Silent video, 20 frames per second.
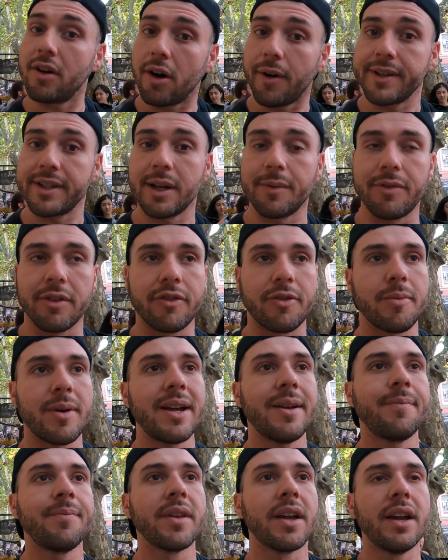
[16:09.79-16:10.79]
always helpful for
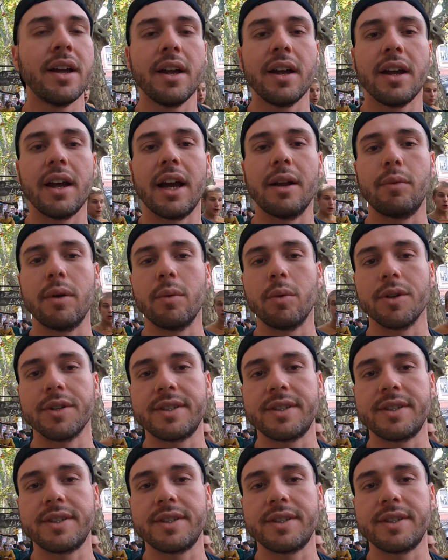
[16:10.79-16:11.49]
me. And we will